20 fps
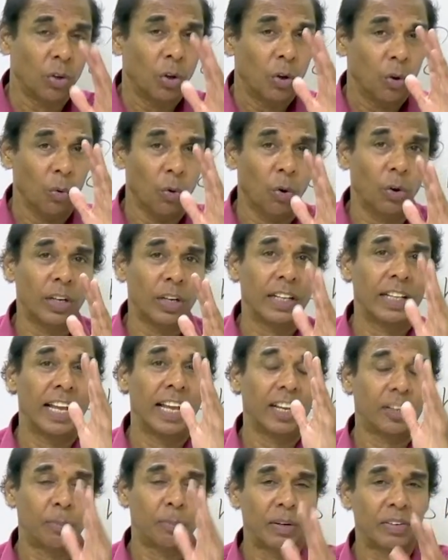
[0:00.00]
only the
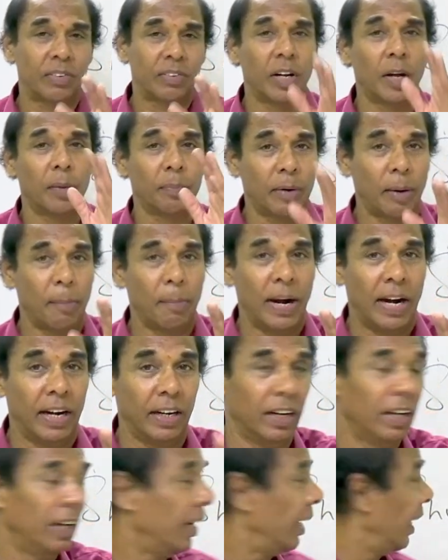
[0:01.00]
expression of command.
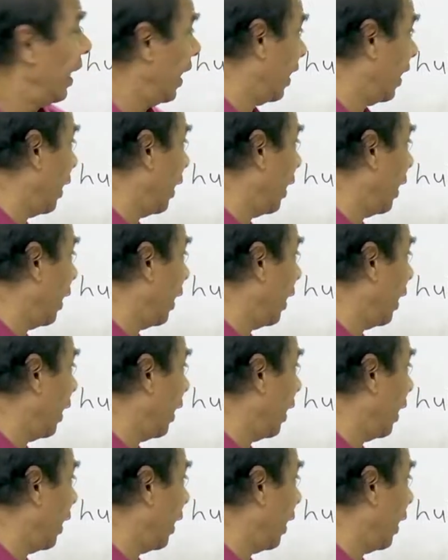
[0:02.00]
It